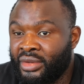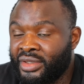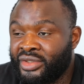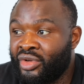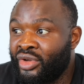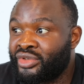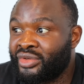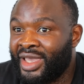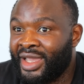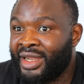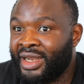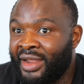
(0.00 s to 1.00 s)
he's going to
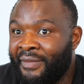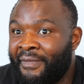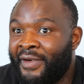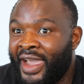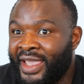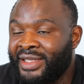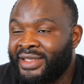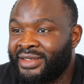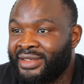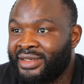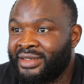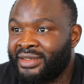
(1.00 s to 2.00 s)
get a fight.
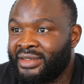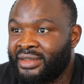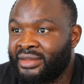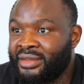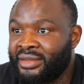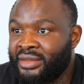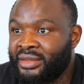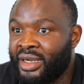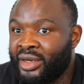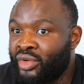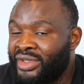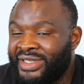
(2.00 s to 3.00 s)

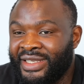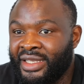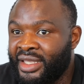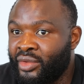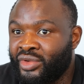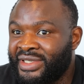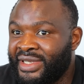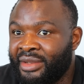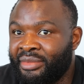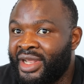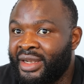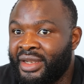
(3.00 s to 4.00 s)
I don't think he will
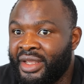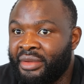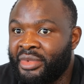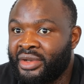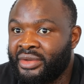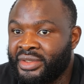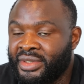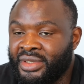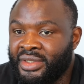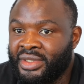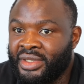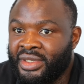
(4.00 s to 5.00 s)
sleep that day because
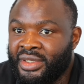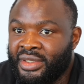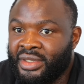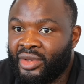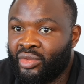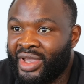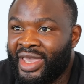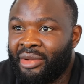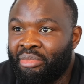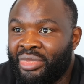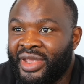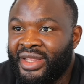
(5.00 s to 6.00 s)
he will
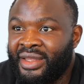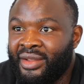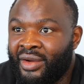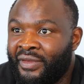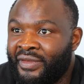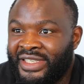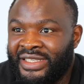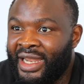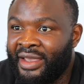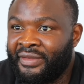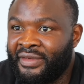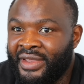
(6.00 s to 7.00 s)
get beat of his
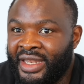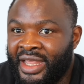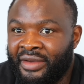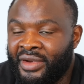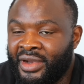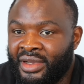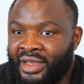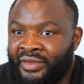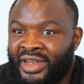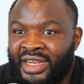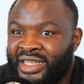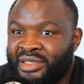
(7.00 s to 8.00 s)
life. He never,
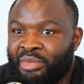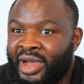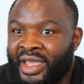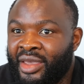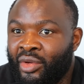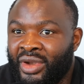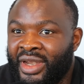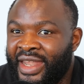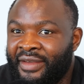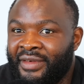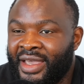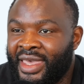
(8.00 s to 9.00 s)
even in sparring, he will
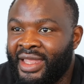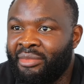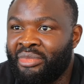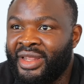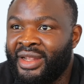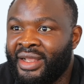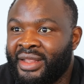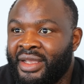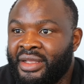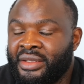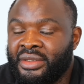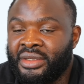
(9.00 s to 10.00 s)
never get beat like
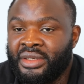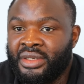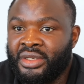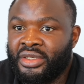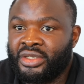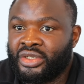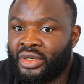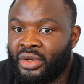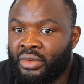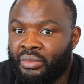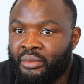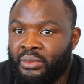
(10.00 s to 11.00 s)
that.
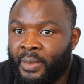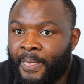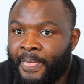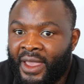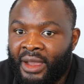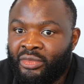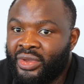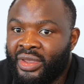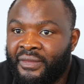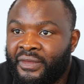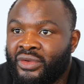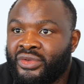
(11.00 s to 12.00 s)
So I'm
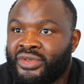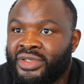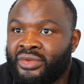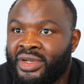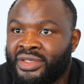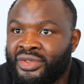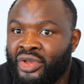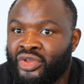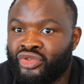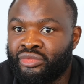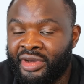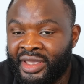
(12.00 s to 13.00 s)
looking forward to see what he's going
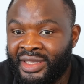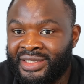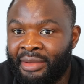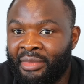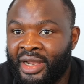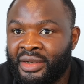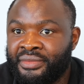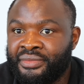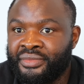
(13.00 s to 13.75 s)
to bring as a man.